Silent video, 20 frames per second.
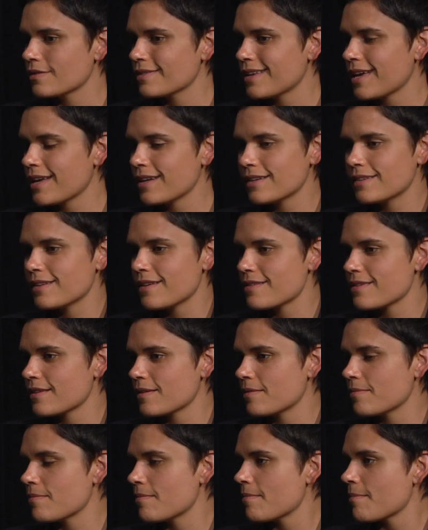kind of
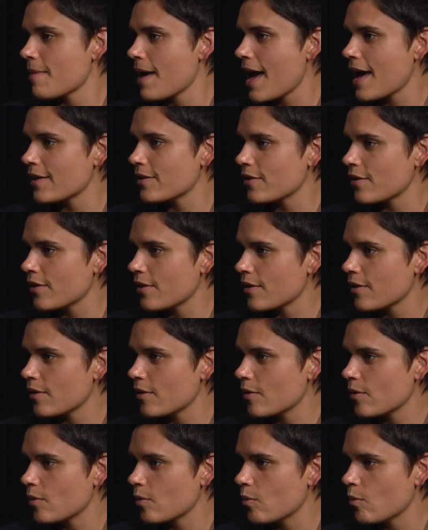doesn't
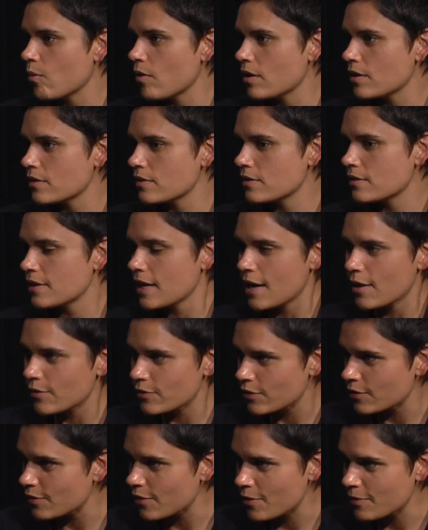matter what
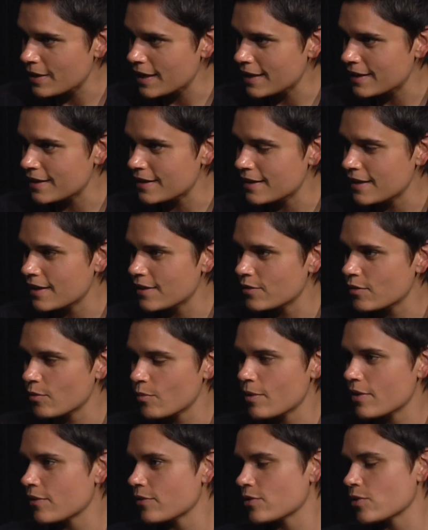town you're located in or
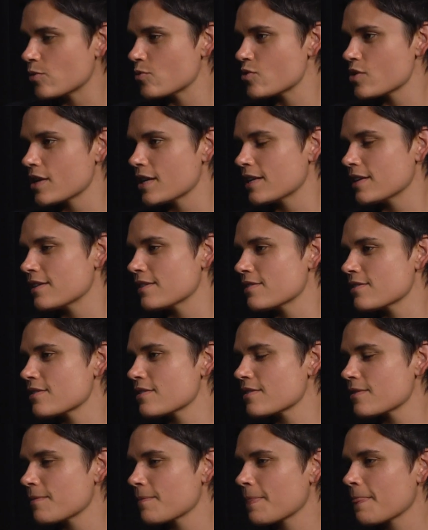whether Eugene
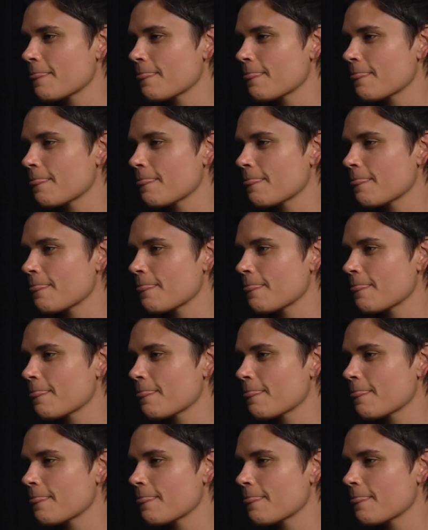is